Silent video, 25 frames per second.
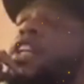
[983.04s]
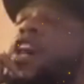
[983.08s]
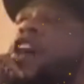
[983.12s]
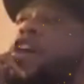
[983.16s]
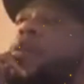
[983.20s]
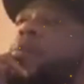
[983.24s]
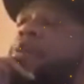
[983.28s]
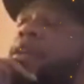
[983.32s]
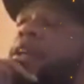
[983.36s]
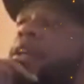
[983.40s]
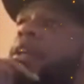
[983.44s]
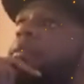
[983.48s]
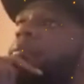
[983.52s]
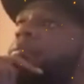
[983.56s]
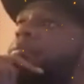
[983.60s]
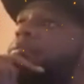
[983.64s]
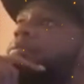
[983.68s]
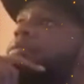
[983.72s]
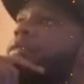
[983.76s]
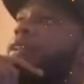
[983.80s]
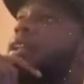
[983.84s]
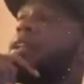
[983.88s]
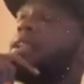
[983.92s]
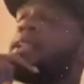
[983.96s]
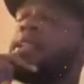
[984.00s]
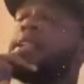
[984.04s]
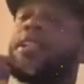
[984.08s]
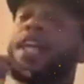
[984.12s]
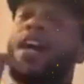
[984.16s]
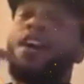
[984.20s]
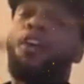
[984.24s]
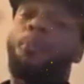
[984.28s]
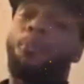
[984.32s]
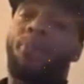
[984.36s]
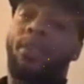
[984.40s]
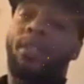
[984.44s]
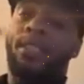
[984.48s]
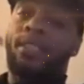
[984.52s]
to therapy, the
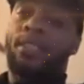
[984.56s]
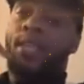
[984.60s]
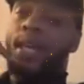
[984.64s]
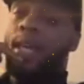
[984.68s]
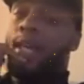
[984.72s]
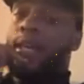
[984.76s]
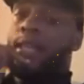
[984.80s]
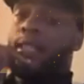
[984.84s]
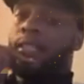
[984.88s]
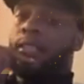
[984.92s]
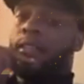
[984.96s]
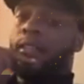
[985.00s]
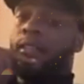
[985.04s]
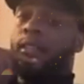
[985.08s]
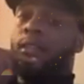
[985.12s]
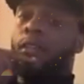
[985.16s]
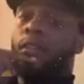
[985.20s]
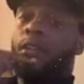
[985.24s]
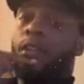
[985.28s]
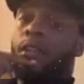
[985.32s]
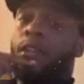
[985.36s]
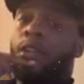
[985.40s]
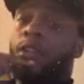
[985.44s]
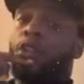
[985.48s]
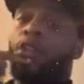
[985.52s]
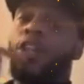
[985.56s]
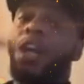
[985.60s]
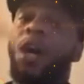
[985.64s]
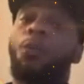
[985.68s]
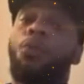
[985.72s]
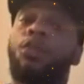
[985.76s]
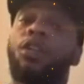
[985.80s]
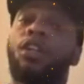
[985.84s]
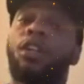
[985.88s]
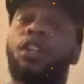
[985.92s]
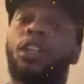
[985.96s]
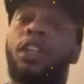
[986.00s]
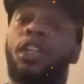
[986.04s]
therapist says, do
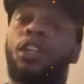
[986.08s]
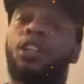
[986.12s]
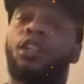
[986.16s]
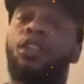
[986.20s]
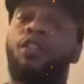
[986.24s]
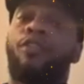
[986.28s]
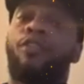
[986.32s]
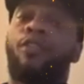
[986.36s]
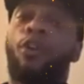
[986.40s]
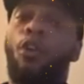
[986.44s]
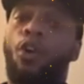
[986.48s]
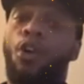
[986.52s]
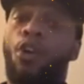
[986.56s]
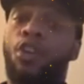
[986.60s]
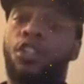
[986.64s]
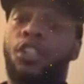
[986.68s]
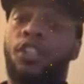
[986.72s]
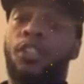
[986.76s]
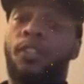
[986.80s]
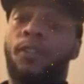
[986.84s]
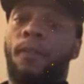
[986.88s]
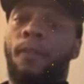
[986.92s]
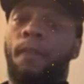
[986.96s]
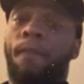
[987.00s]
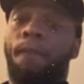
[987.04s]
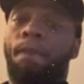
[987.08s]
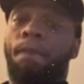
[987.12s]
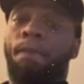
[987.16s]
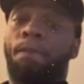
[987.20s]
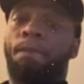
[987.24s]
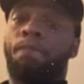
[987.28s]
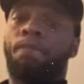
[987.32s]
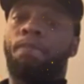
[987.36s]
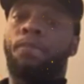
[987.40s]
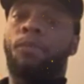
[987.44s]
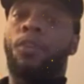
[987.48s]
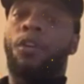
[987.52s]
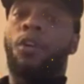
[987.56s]
y'all want to get a divorce
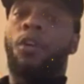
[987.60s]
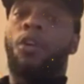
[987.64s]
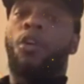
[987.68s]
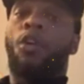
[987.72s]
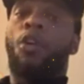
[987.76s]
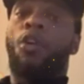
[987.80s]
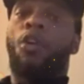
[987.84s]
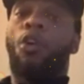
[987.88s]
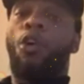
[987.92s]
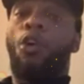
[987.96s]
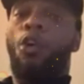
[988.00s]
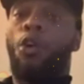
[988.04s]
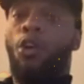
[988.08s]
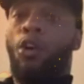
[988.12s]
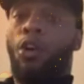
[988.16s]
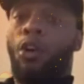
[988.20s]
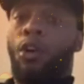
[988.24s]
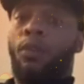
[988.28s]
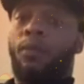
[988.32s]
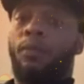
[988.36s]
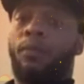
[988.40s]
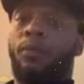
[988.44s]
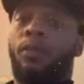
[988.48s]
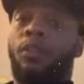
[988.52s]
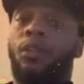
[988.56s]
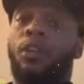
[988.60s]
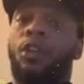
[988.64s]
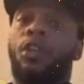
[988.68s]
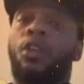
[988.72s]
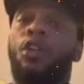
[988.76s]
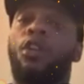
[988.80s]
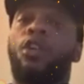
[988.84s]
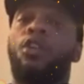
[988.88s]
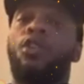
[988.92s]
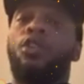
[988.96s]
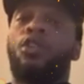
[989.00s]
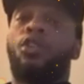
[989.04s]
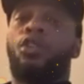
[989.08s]
or
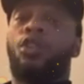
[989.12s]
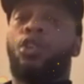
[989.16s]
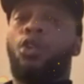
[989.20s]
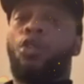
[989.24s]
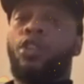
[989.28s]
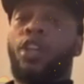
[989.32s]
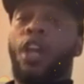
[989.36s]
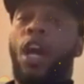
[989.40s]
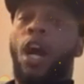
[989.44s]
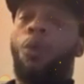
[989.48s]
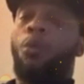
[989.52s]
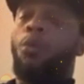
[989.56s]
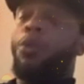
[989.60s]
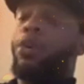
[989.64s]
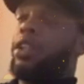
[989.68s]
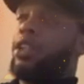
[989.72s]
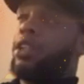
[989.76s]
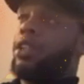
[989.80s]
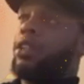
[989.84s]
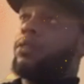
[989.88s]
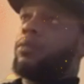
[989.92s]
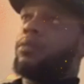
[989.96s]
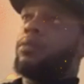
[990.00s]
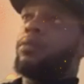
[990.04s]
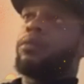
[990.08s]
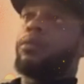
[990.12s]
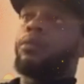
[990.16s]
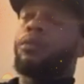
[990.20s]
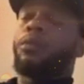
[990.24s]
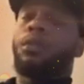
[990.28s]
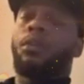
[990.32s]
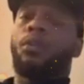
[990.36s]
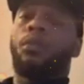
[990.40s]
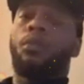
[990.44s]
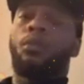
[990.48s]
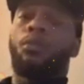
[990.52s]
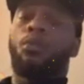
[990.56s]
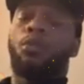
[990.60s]
do y'all want to
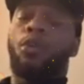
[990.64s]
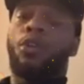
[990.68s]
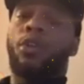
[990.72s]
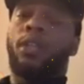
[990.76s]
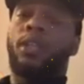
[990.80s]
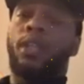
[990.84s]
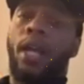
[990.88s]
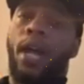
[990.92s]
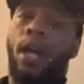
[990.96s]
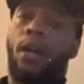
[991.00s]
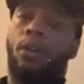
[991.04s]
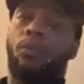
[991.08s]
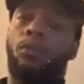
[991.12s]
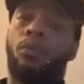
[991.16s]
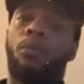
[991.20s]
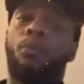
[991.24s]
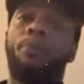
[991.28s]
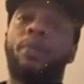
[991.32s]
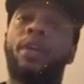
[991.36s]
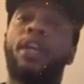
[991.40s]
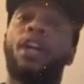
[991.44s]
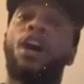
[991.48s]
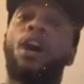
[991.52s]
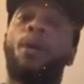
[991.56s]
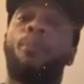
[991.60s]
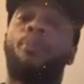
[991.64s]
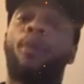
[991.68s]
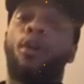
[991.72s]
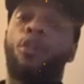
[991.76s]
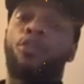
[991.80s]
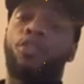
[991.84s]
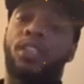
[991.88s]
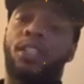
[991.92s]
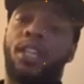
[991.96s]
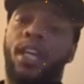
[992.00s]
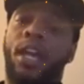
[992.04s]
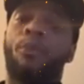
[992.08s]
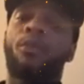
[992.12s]
work it out? Me and her
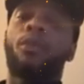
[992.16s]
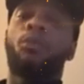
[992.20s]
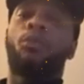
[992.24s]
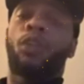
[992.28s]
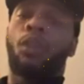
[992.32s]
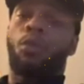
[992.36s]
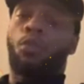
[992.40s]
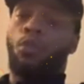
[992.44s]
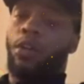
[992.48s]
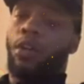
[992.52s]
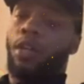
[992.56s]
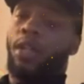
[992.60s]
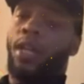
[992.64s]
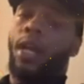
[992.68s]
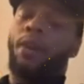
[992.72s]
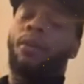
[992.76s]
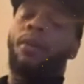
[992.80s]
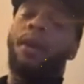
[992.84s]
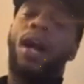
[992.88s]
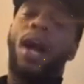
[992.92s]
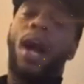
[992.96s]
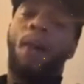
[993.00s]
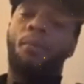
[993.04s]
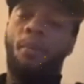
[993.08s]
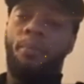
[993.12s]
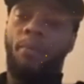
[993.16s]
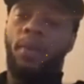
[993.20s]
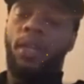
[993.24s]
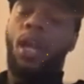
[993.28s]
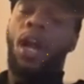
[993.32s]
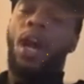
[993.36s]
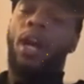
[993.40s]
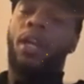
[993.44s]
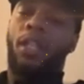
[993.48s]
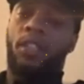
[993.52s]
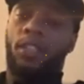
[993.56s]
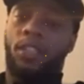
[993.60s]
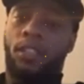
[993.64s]
both said we want to work it out. I'm going to
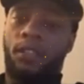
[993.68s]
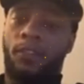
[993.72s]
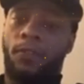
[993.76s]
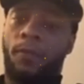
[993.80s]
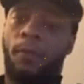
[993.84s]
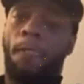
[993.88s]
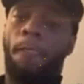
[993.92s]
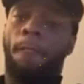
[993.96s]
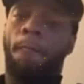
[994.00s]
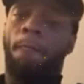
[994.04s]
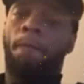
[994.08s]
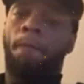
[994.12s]
be honest.